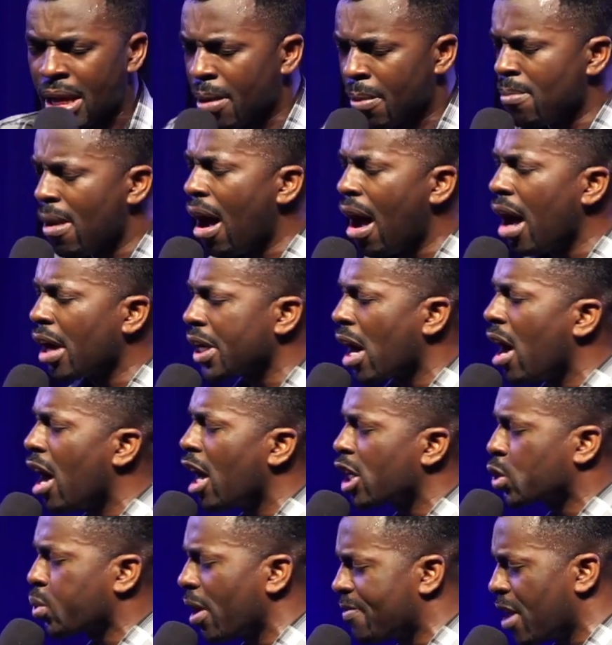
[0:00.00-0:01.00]
Mark
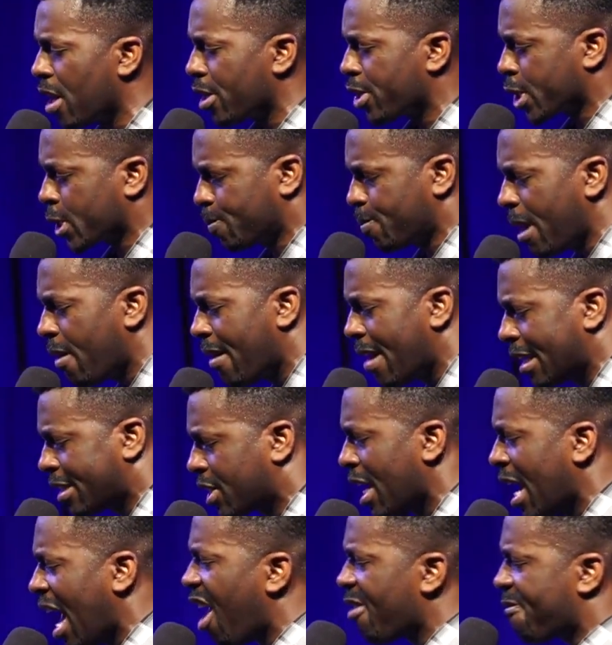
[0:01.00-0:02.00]
us with your spirit
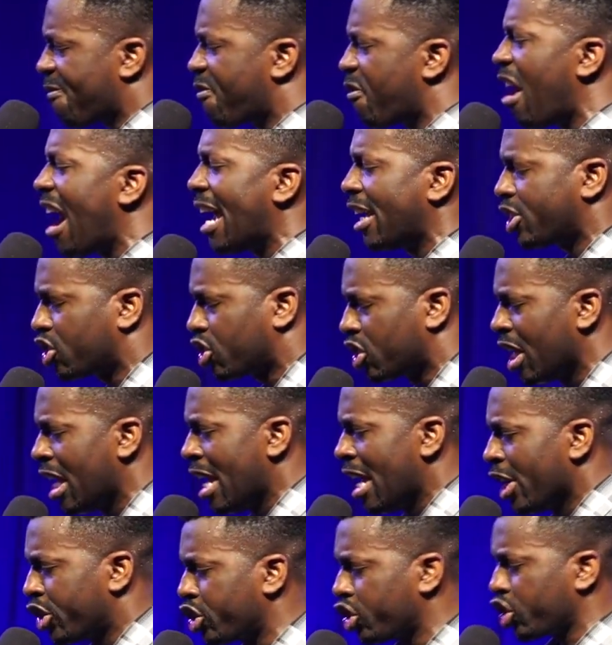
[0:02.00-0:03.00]
afresh.
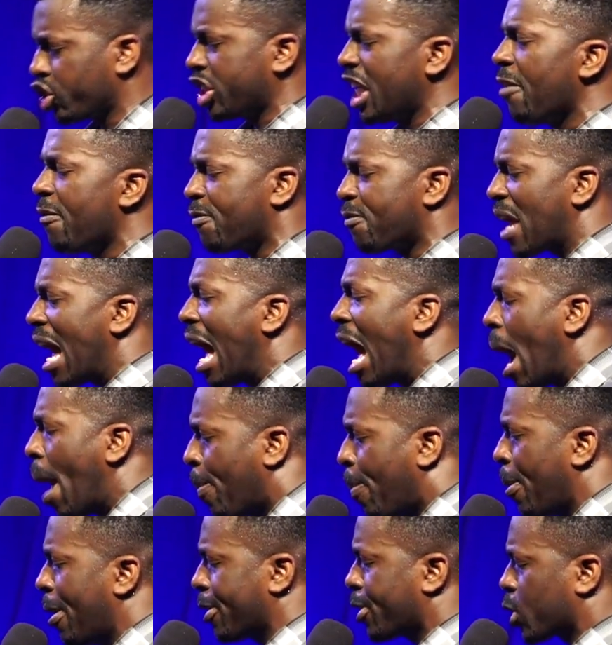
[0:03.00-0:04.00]
Shift our
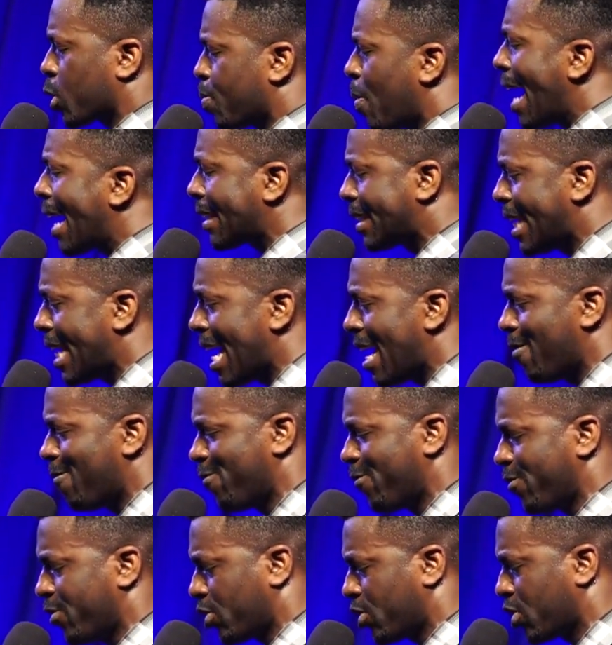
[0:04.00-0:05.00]

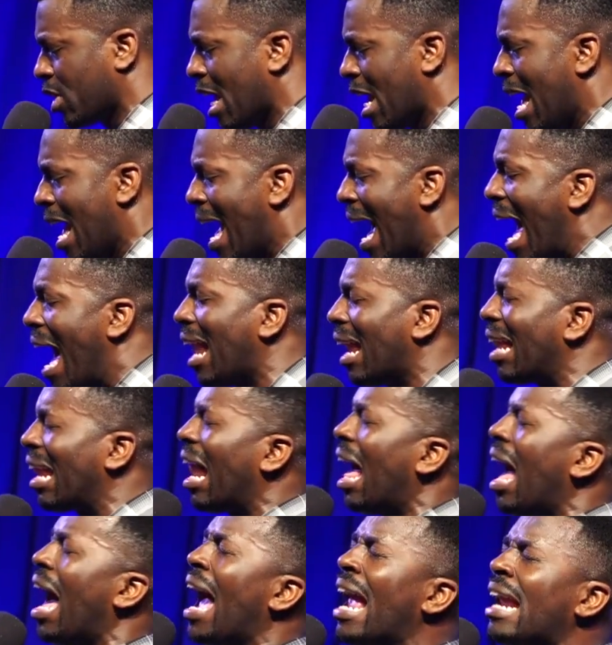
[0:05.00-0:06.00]
perspectives.
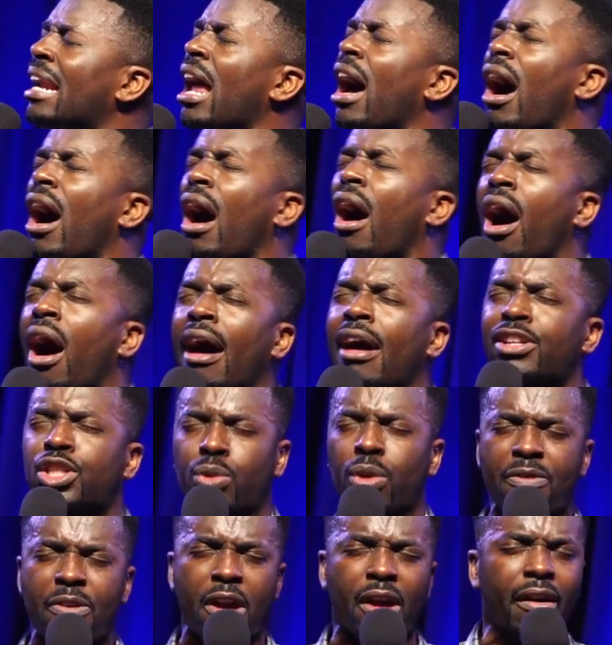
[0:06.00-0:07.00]
Align our hearts
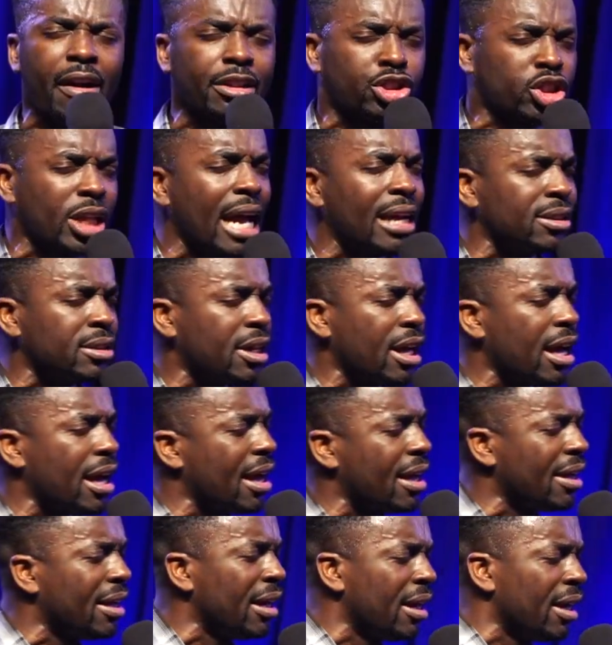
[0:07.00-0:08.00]
with your agenda.